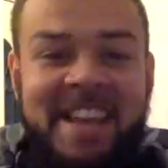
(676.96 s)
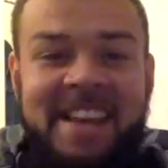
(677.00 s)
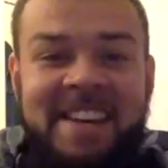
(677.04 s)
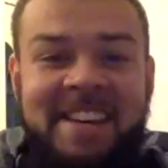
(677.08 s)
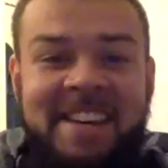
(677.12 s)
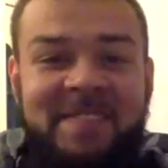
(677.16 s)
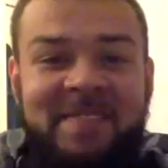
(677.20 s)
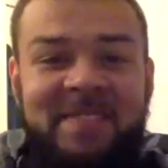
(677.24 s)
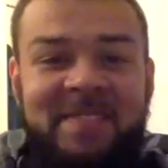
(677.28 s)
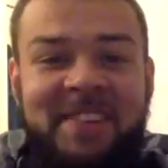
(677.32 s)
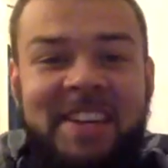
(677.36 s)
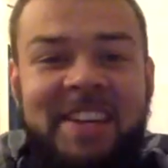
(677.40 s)
end
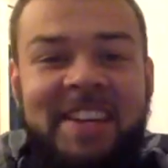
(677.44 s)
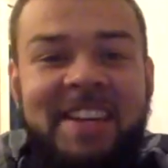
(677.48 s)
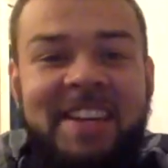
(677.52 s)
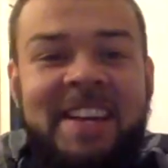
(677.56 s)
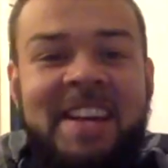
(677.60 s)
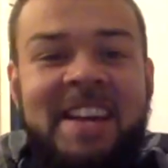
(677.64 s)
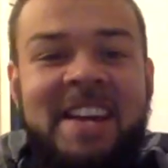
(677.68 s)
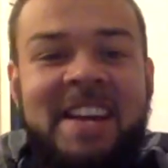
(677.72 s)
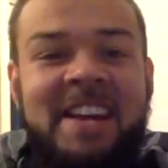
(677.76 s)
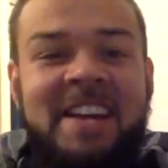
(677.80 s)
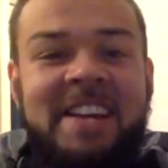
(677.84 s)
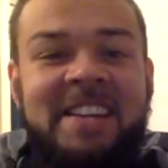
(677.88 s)
of it,
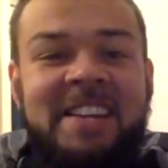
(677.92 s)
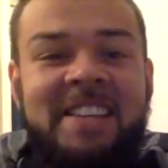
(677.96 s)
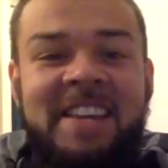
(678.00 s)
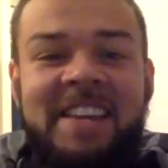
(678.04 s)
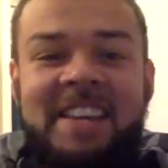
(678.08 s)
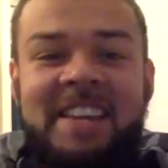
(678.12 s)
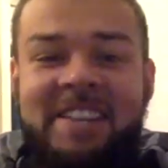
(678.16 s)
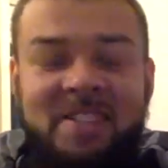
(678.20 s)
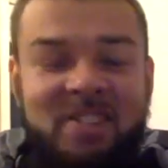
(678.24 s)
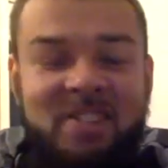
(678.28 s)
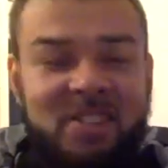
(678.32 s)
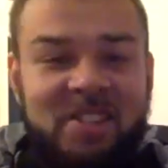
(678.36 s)
they
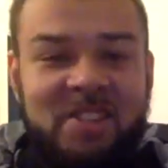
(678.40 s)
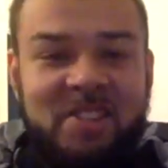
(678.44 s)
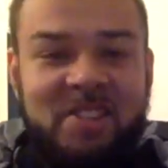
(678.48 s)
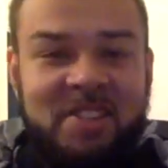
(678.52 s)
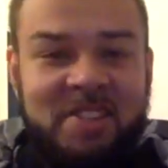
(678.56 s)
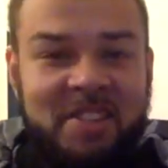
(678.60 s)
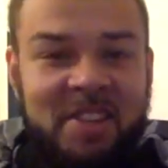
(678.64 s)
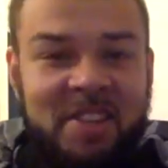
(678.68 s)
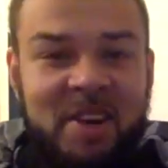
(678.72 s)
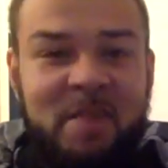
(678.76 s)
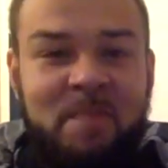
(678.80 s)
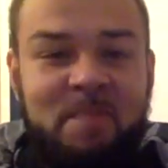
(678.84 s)
could just
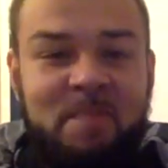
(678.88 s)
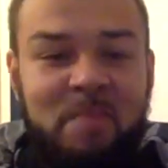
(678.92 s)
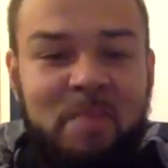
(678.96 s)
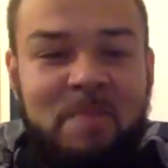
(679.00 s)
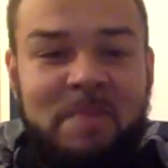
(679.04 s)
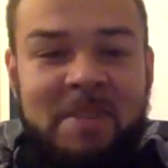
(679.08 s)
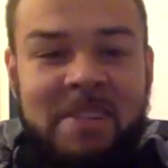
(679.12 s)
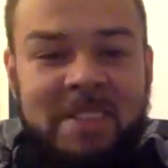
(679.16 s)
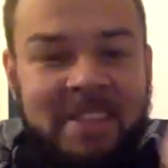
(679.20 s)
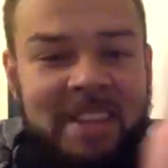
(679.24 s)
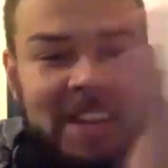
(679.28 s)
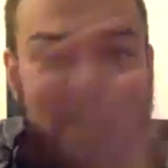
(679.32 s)
dump them
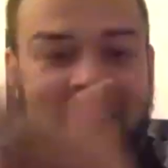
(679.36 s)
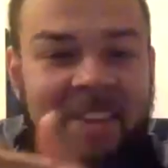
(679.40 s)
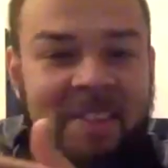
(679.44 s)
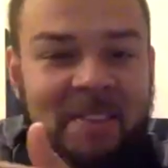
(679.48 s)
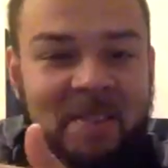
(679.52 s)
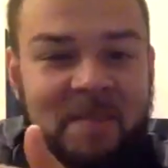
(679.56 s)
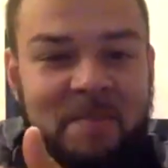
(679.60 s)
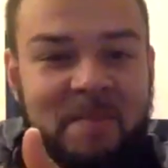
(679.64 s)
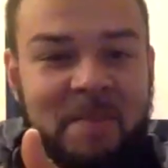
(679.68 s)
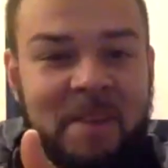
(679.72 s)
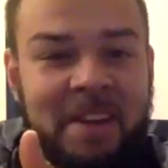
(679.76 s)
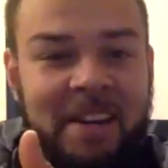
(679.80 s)
and take
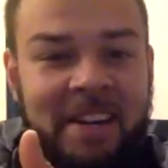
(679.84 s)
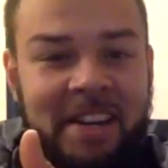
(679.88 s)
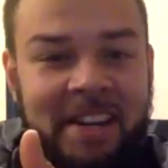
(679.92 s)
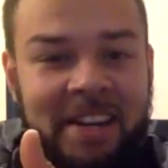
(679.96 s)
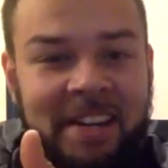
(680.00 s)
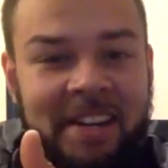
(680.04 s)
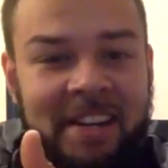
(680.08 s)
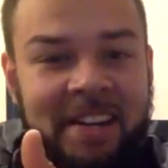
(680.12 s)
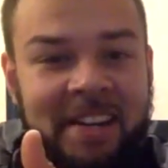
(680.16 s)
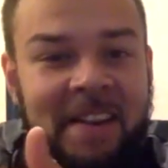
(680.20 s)
the money.